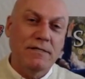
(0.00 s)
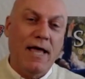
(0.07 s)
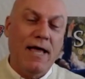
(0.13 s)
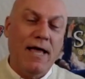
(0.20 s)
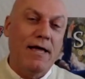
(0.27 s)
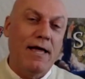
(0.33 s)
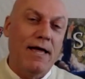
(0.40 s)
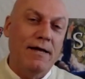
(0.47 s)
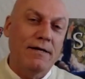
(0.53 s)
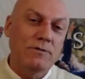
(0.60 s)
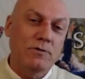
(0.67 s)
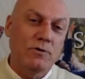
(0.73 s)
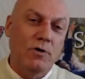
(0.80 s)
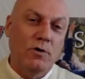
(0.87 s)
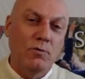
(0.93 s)
How, how does
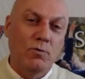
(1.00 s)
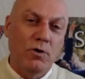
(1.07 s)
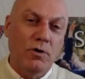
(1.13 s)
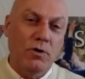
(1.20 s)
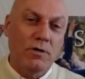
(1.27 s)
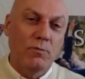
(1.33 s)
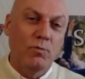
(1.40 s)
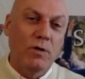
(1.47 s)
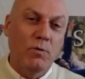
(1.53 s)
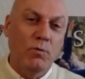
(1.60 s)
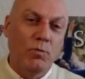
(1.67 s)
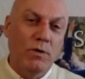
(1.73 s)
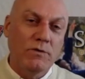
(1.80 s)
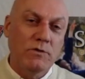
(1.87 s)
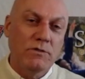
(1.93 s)
it all work? And what,
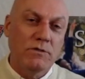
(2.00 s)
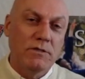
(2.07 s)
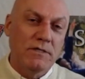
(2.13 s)
what's